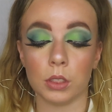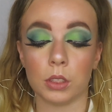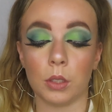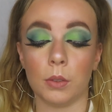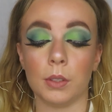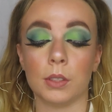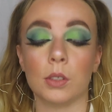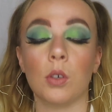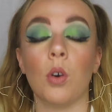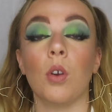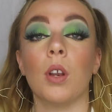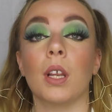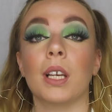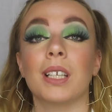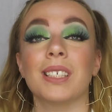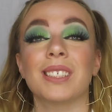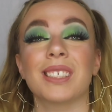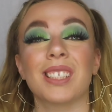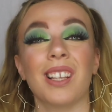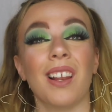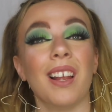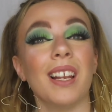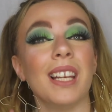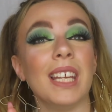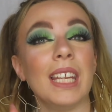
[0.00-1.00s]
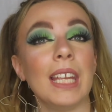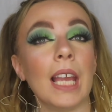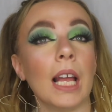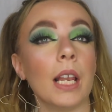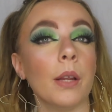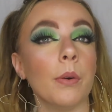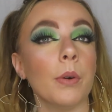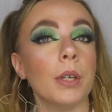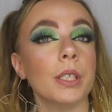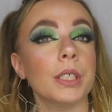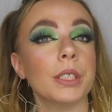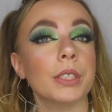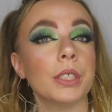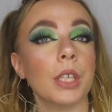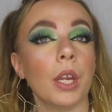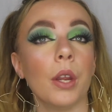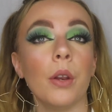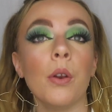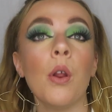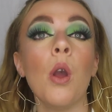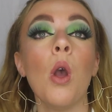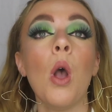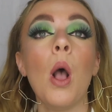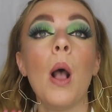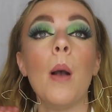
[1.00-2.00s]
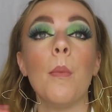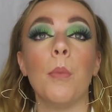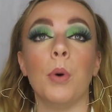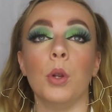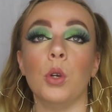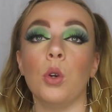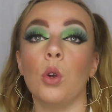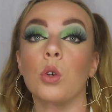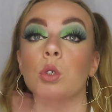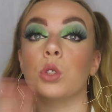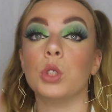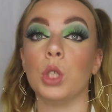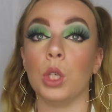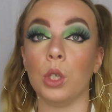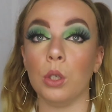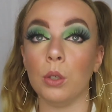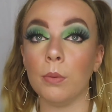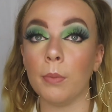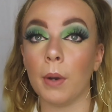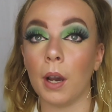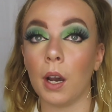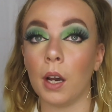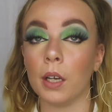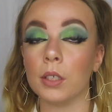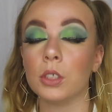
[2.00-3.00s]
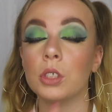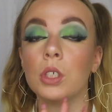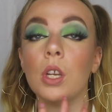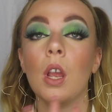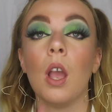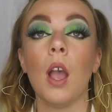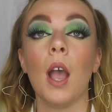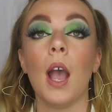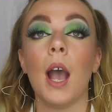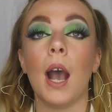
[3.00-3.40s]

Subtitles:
so it's got like a slightly yellow undertone but not too much,